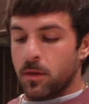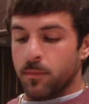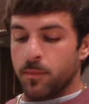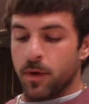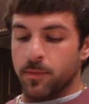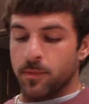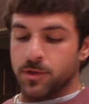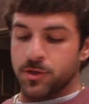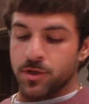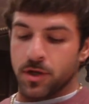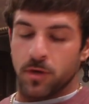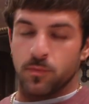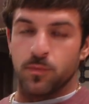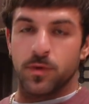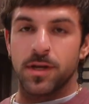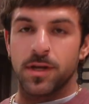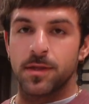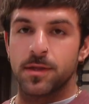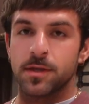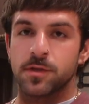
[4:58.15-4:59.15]
Parmesan, we
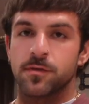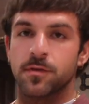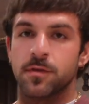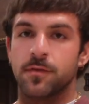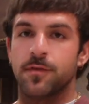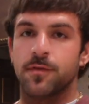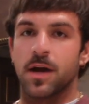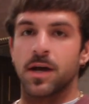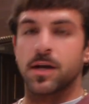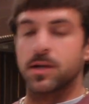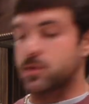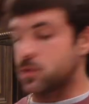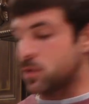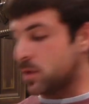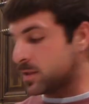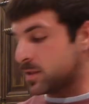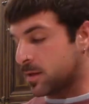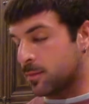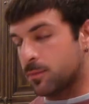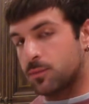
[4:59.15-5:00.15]
need this for the vodka
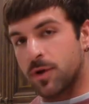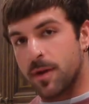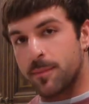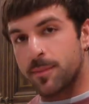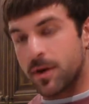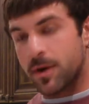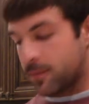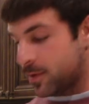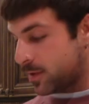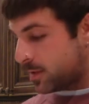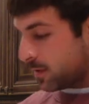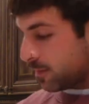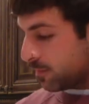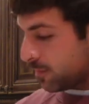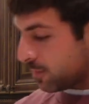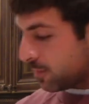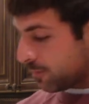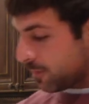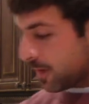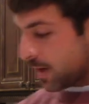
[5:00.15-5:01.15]
sauce. I'm prepping everything
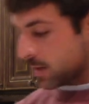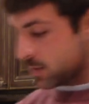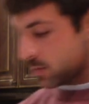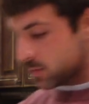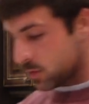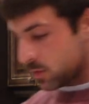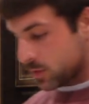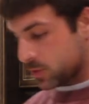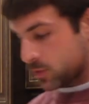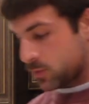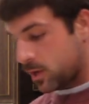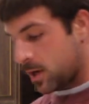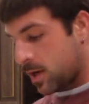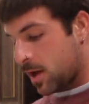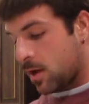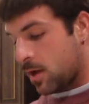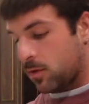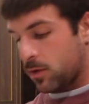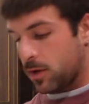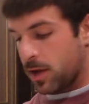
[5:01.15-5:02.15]
for the vodka sauce
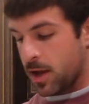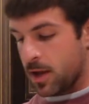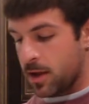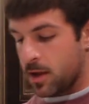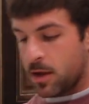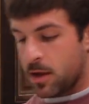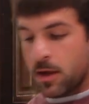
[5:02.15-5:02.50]
right now, okay?